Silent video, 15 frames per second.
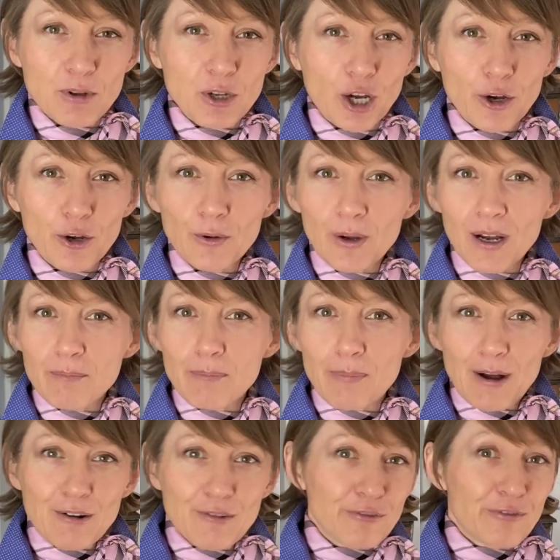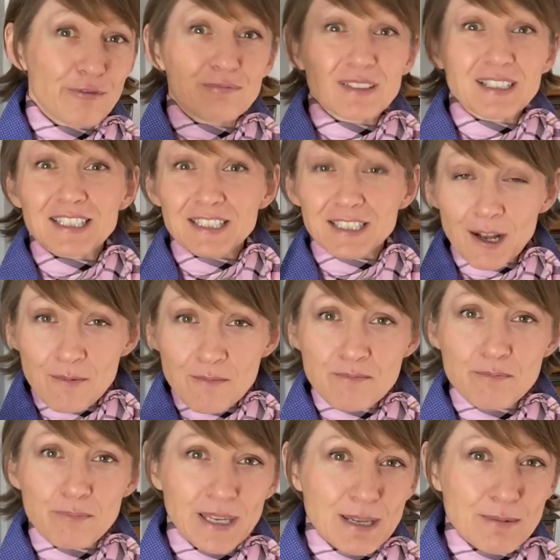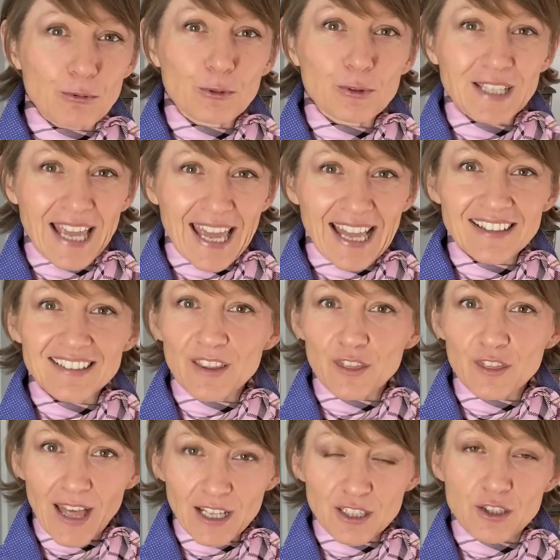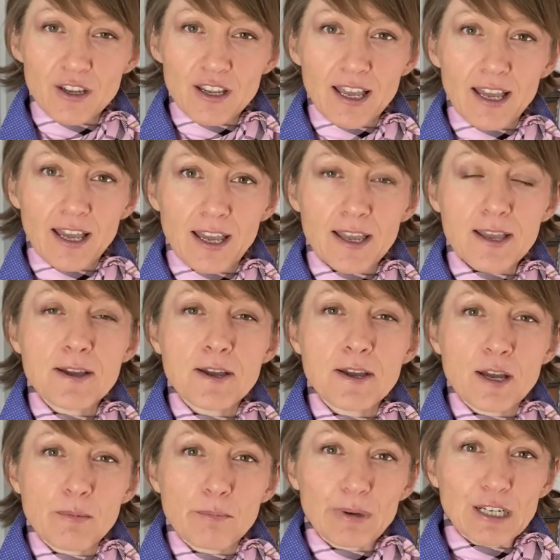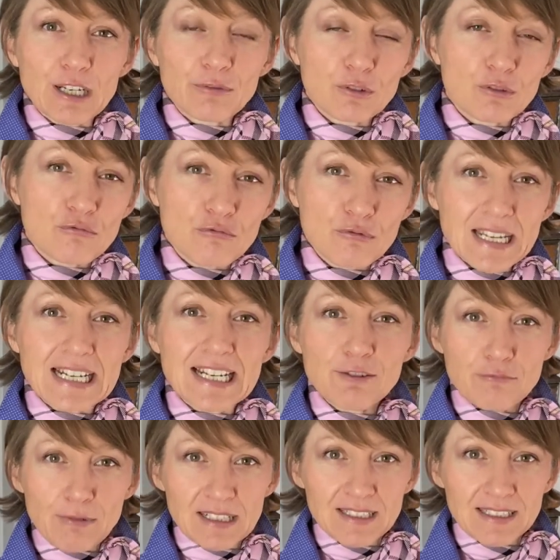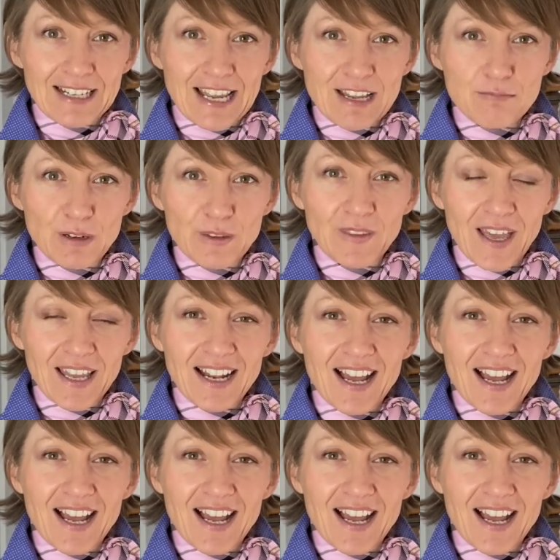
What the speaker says: go above some people's heads, and that's okay. But if you really resonate with that,